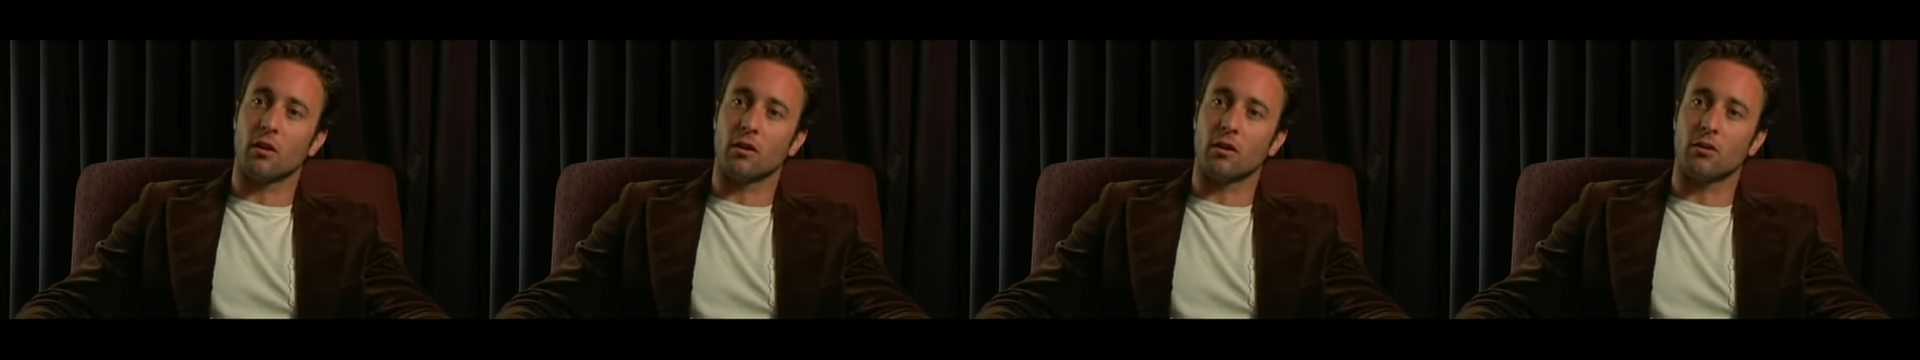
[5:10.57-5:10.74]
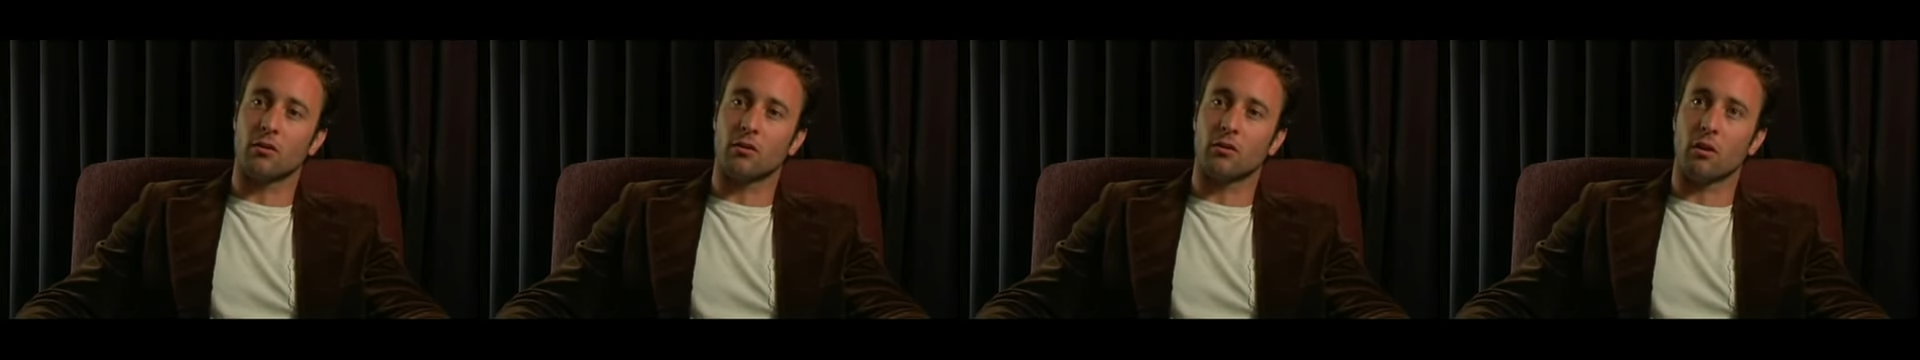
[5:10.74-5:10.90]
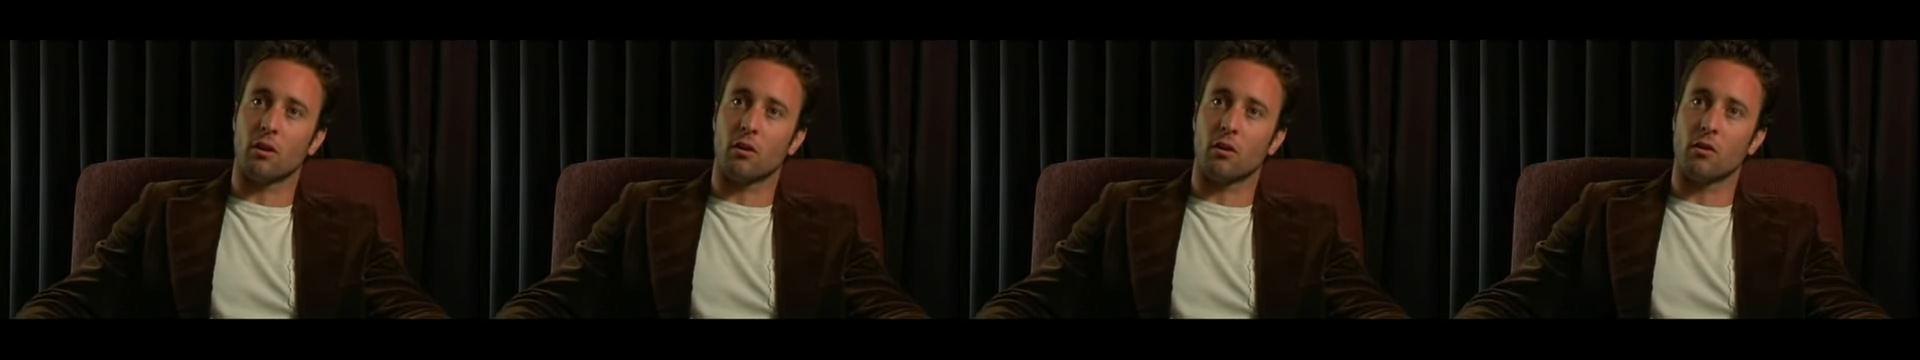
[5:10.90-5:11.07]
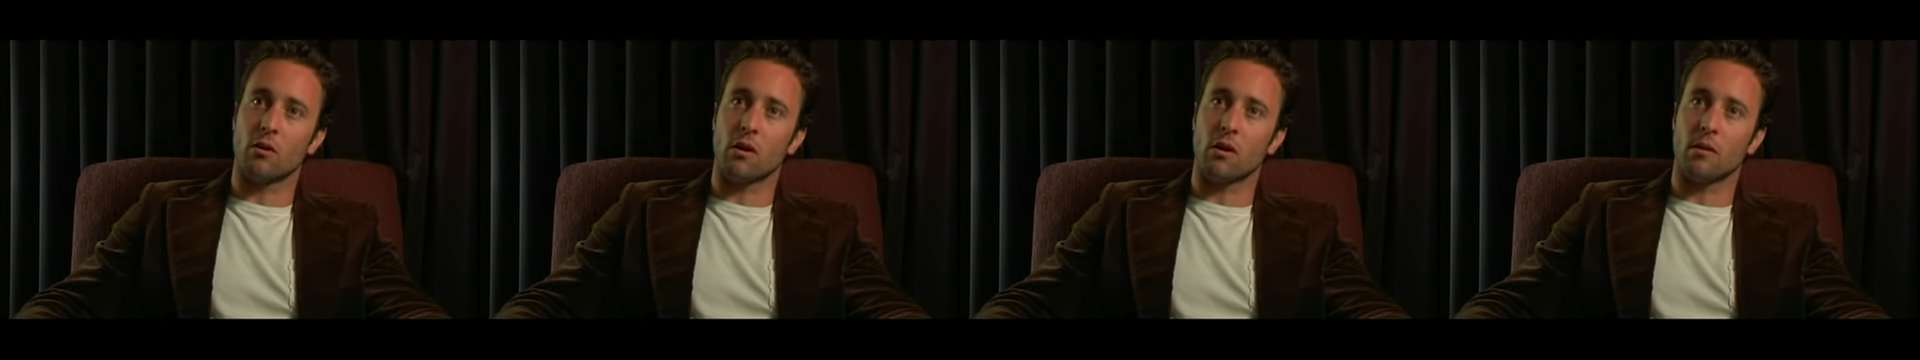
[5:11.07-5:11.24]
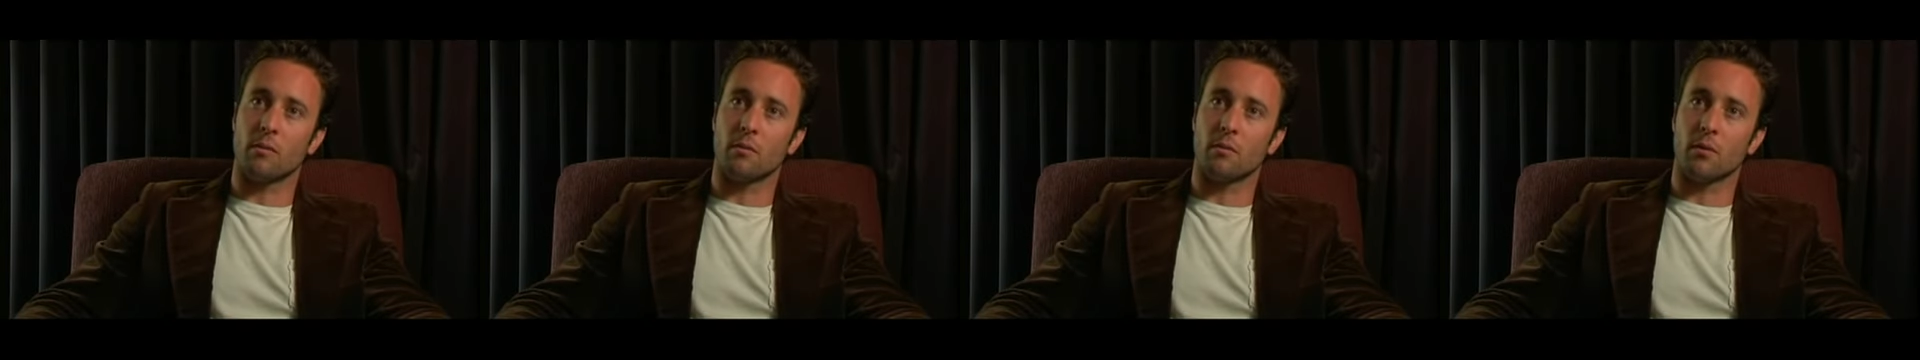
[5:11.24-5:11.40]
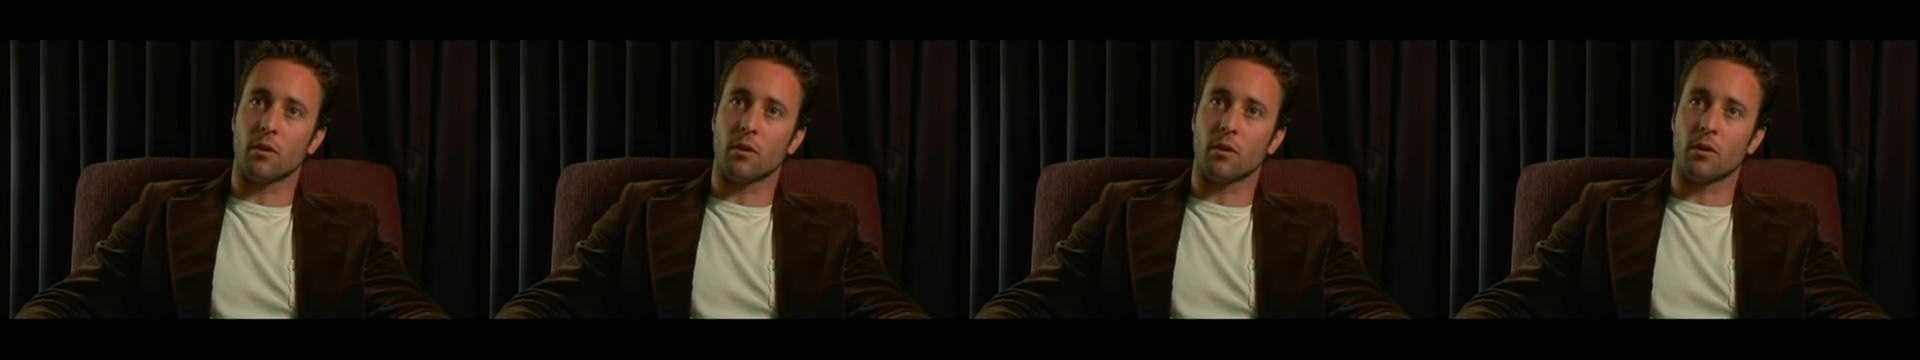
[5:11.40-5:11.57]
And
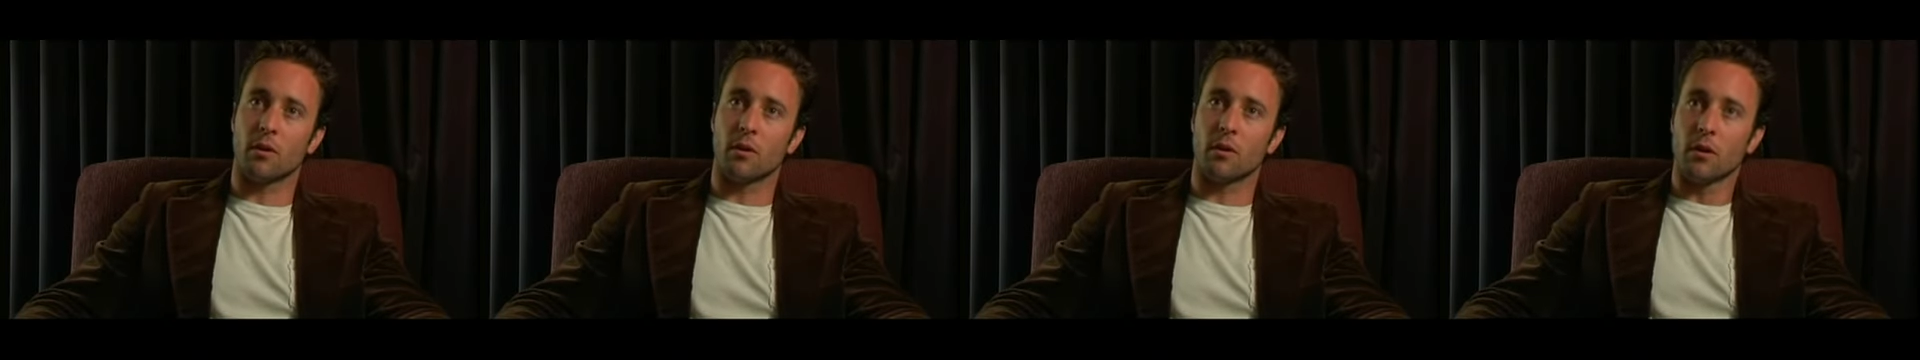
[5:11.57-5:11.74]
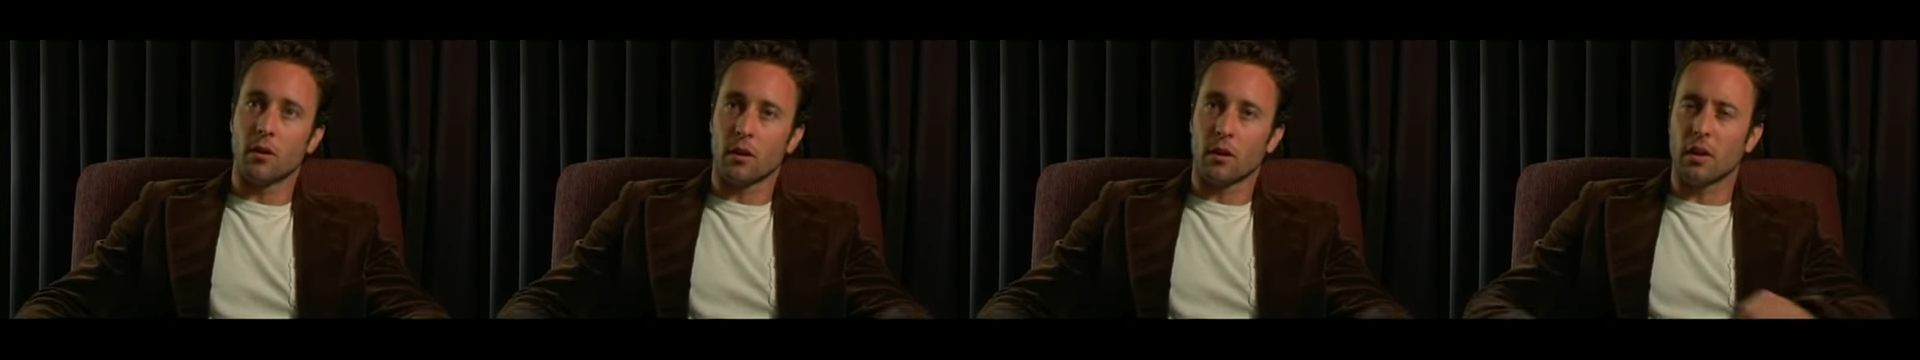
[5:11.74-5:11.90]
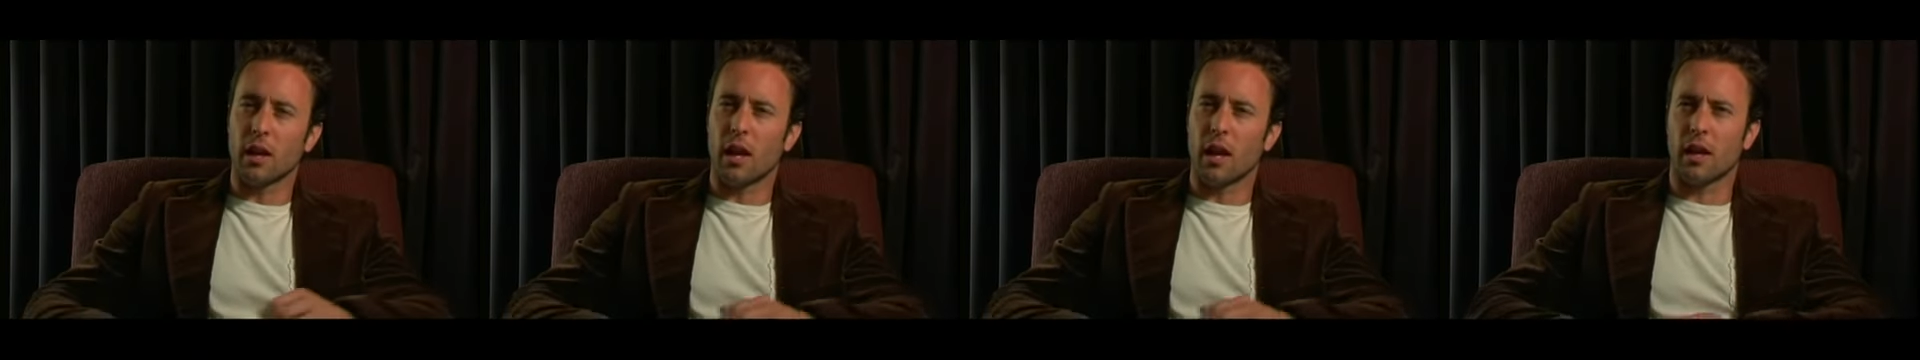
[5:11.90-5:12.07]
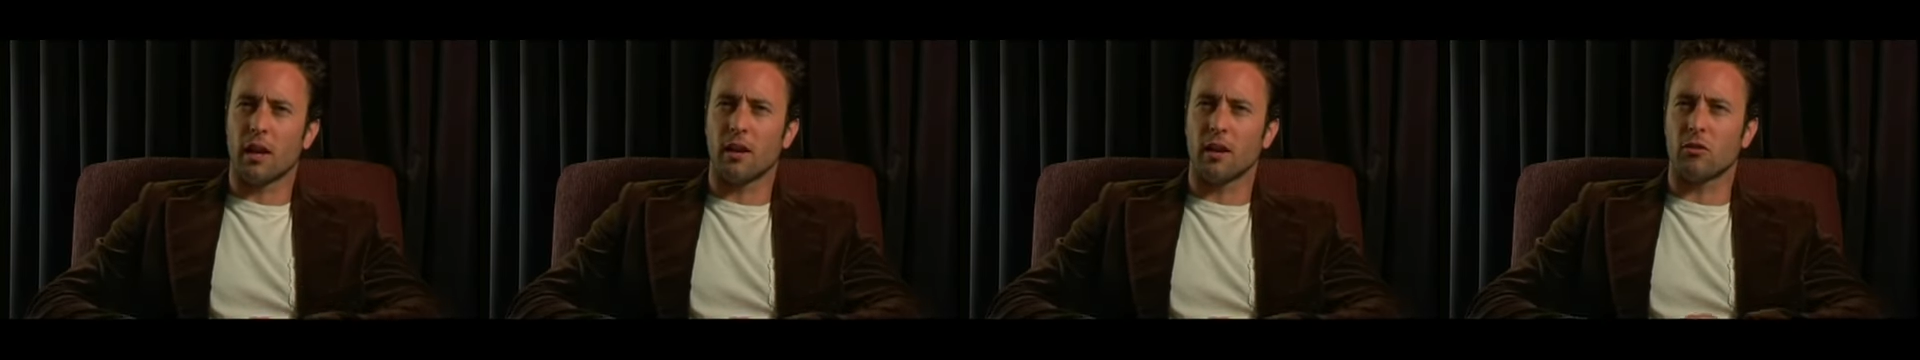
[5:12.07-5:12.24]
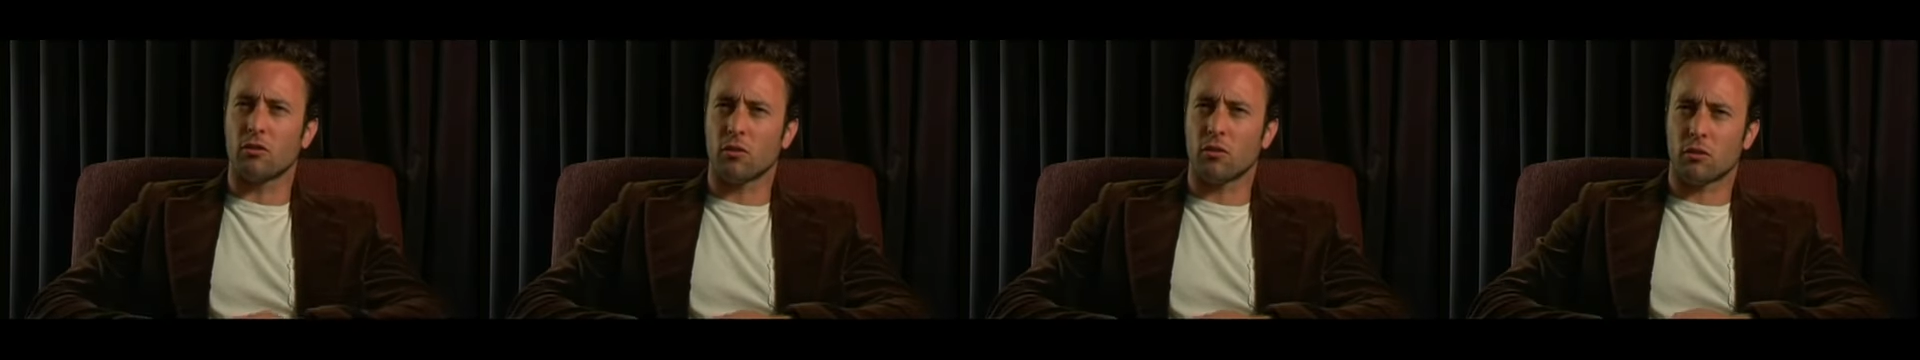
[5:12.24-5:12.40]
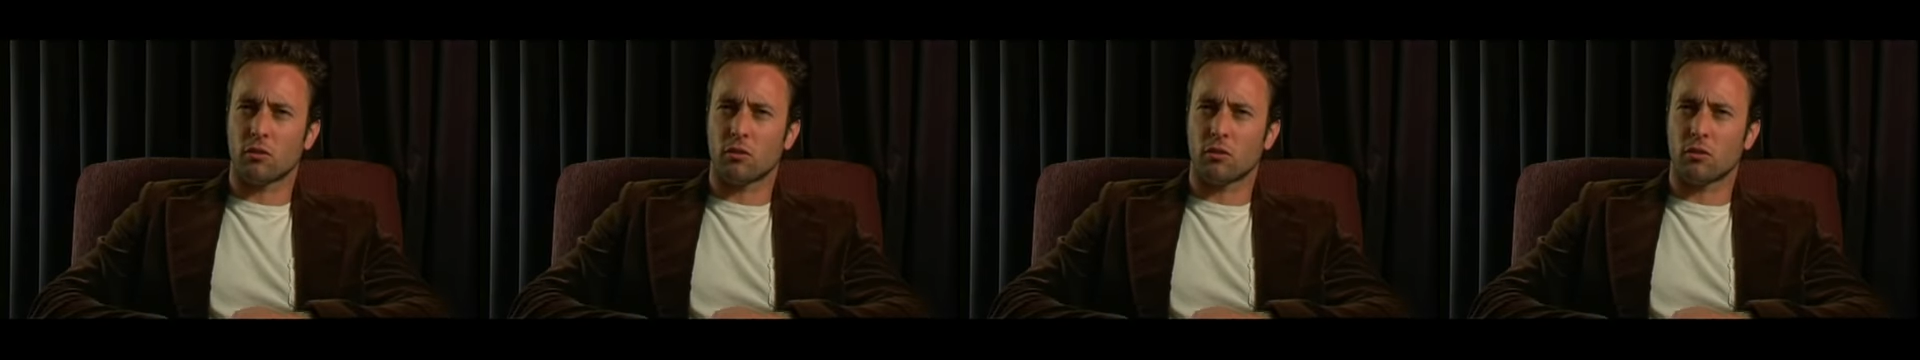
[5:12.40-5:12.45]
so, yeah, it is.